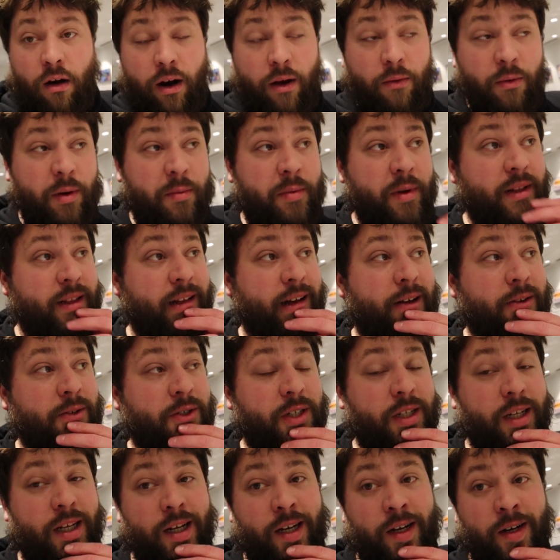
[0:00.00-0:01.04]
All right, we've been
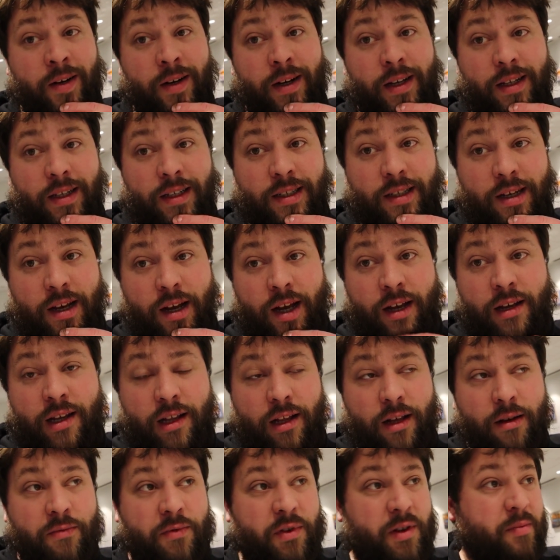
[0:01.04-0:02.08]
lounging here in the Sky
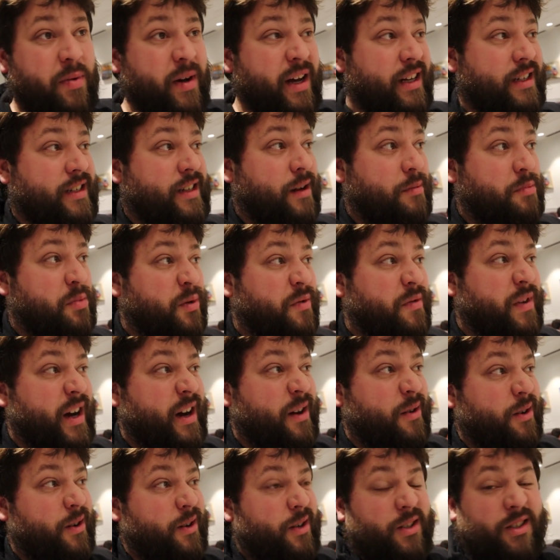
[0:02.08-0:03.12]
Club for the past couple of
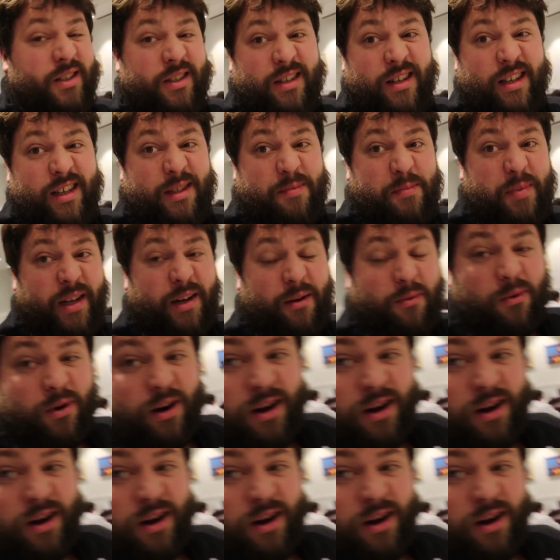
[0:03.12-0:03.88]
hours. It's been a